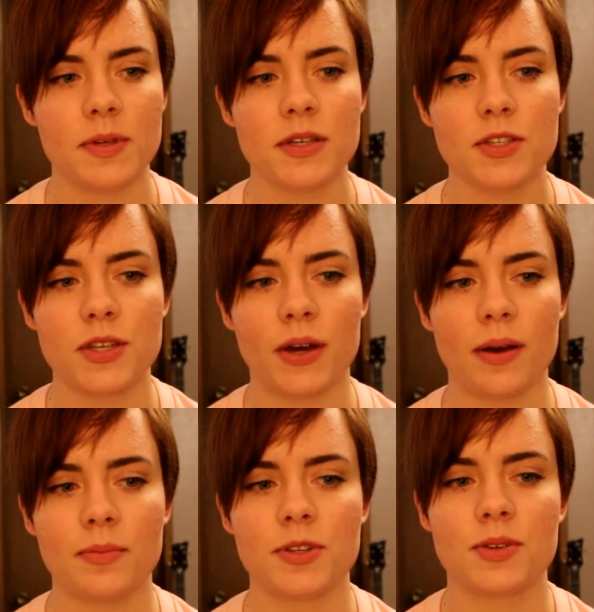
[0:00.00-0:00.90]
So
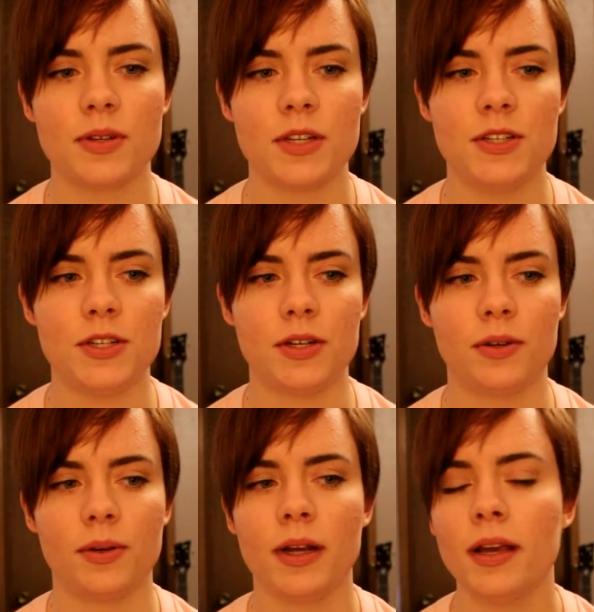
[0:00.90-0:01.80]
I'm just going to
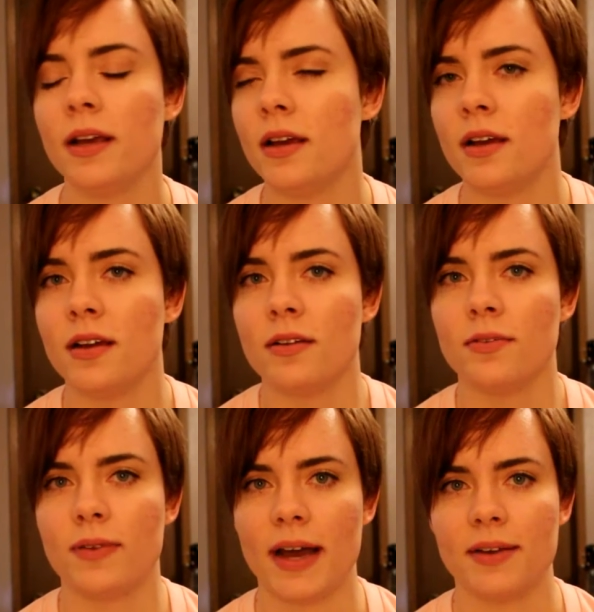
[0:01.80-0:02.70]
do
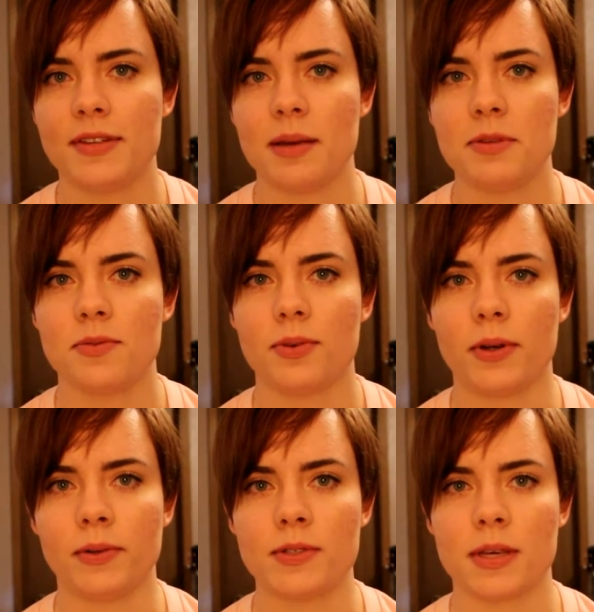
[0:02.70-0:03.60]
5 types of
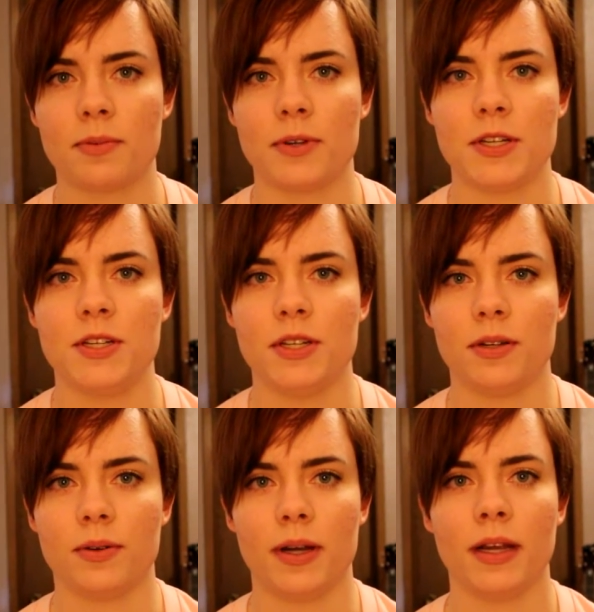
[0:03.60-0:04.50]
wounds. I'm going to
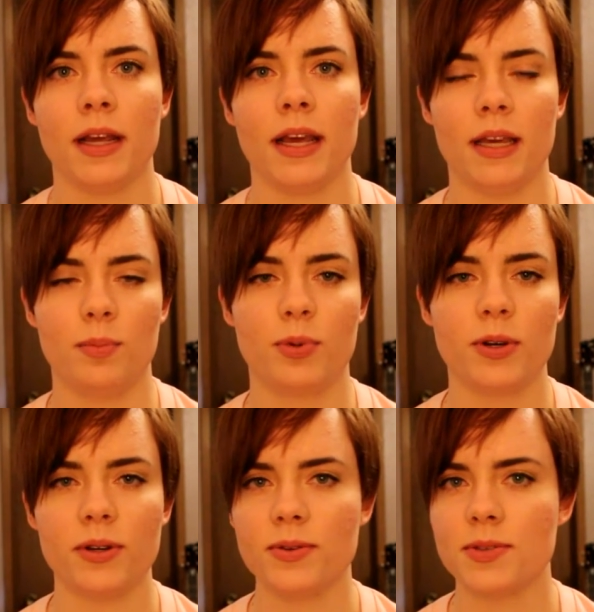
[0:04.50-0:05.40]
do a
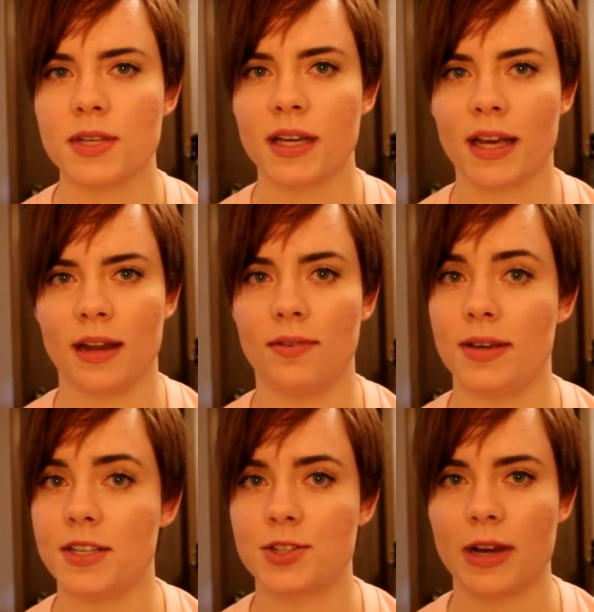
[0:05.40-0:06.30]
bruise, kind of a
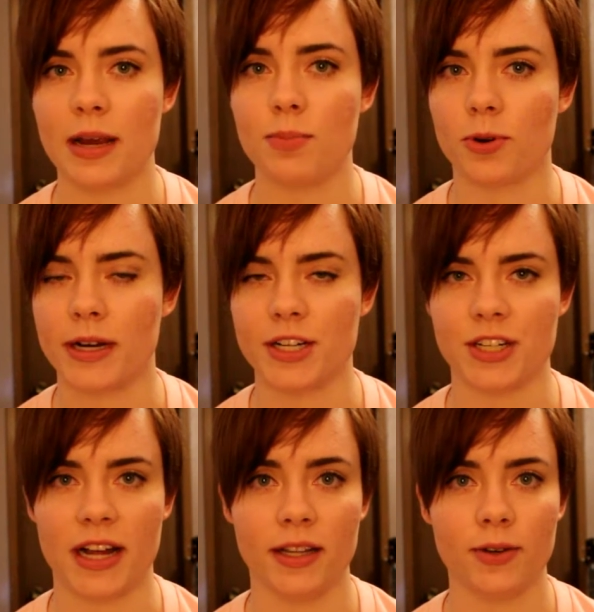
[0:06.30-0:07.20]
scrape or a
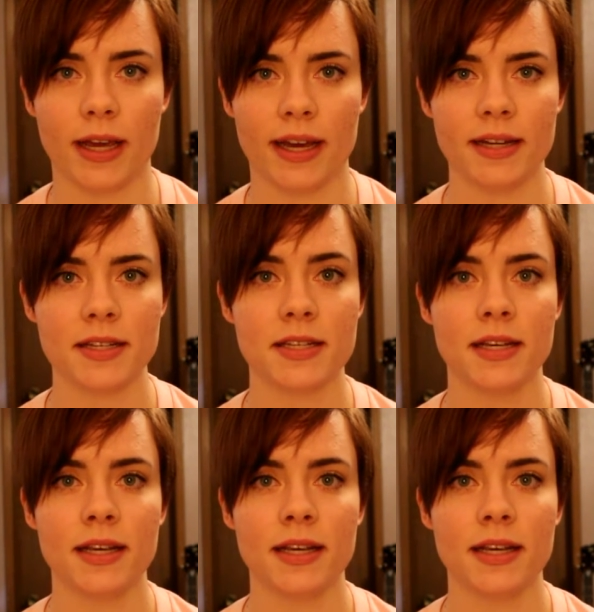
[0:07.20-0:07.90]
shallow cut,